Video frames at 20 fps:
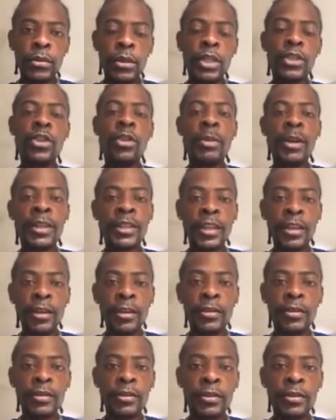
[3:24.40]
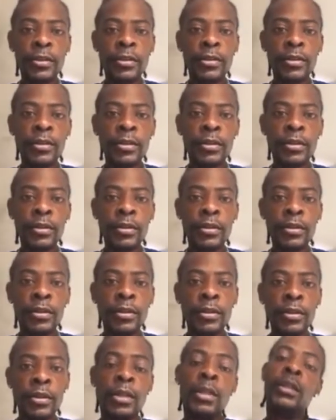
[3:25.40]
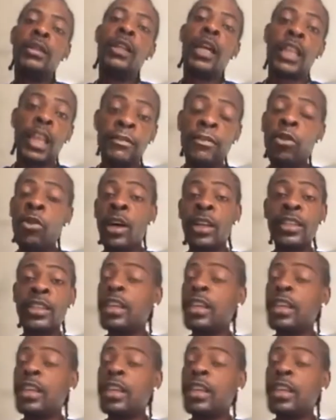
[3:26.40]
You see what I say? That's for one